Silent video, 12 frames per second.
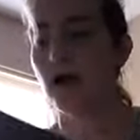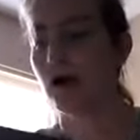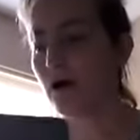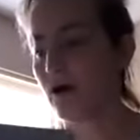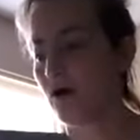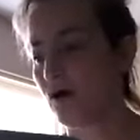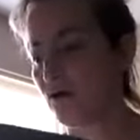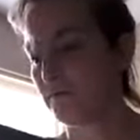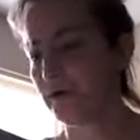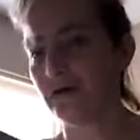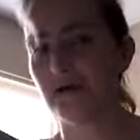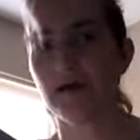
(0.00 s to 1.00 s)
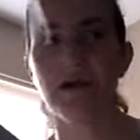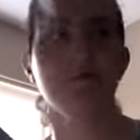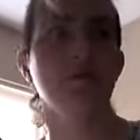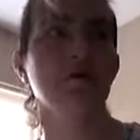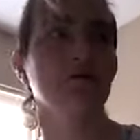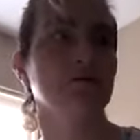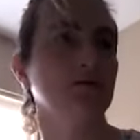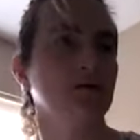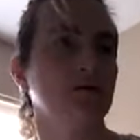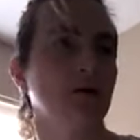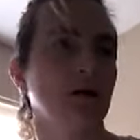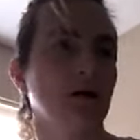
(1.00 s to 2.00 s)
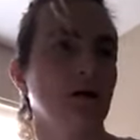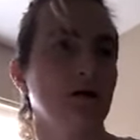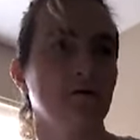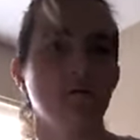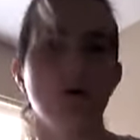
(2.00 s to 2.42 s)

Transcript: Um, and I have my little, um,